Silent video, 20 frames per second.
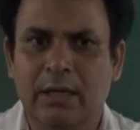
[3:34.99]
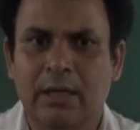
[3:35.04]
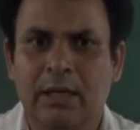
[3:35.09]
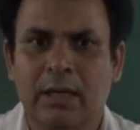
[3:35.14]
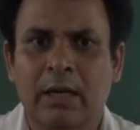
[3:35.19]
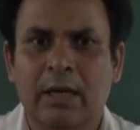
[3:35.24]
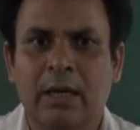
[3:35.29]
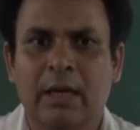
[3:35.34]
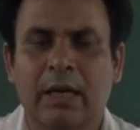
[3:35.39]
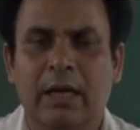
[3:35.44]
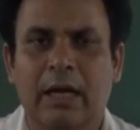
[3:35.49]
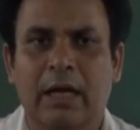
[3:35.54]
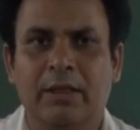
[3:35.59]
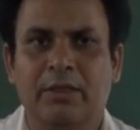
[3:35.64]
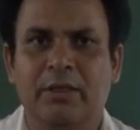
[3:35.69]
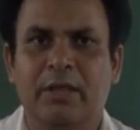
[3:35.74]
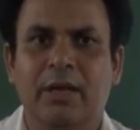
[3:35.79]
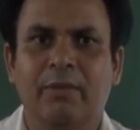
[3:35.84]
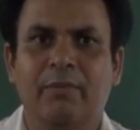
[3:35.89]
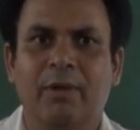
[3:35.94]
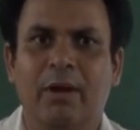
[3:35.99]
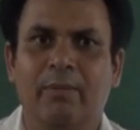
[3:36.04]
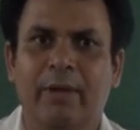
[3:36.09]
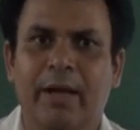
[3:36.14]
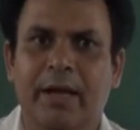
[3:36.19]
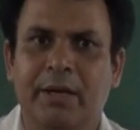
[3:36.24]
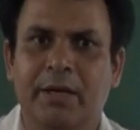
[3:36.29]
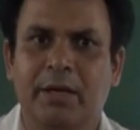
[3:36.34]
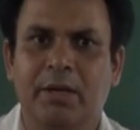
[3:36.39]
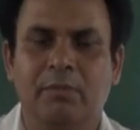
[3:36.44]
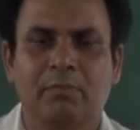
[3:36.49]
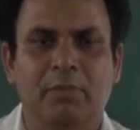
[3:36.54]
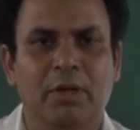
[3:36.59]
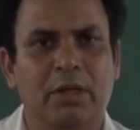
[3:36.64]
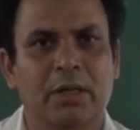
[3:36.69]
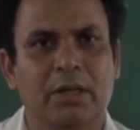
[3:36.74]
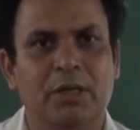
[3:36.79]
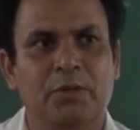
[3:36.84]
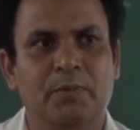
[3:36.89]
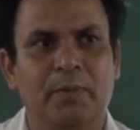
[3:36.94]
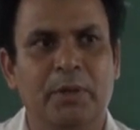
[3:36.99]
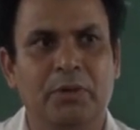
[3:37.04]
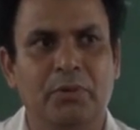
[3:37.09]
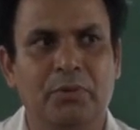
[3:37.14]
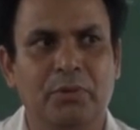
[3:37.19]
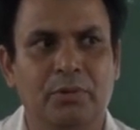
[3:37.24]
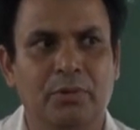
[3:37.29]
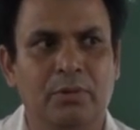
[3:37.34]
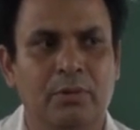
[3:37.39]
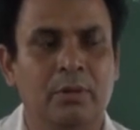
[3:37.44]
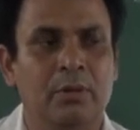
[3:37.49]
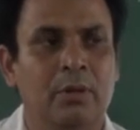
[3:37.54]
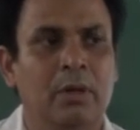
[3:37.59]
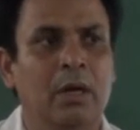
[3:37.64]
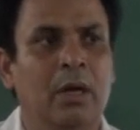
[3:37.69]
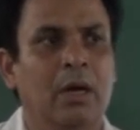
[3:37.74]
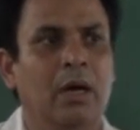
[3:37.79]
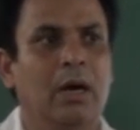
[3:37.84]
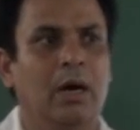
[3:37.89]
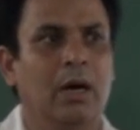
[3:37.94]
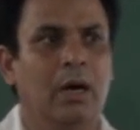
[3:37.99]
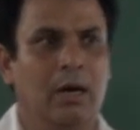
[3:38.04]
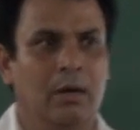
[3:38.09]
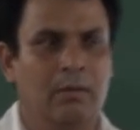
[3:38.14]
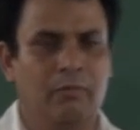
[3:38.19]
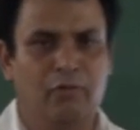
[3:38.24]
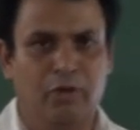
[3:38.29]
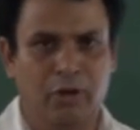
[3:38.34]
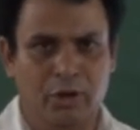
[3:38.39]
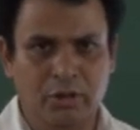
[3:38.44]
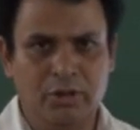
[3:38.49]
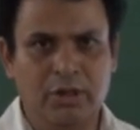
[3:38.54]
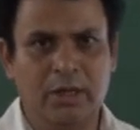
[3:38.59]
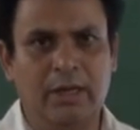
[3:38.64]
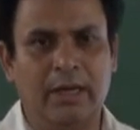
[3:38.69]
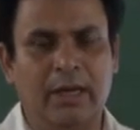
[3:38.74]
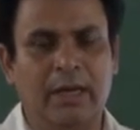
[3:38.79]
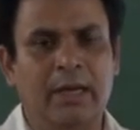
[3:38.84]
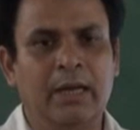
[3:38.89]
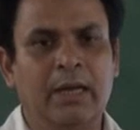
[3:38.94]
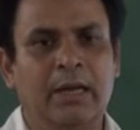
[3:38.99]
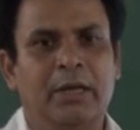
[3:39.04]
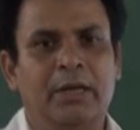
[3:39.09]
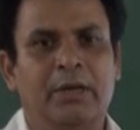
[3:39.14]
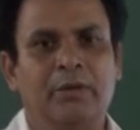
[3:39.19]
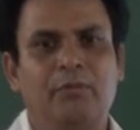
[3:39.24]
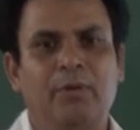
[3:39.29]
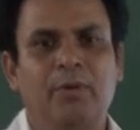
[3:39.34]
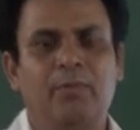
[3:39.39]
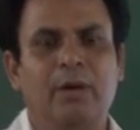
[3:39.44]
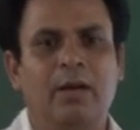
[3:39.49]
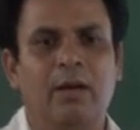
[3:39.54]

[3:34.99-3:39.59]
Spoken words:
and they will vary with respect to velocity. If we will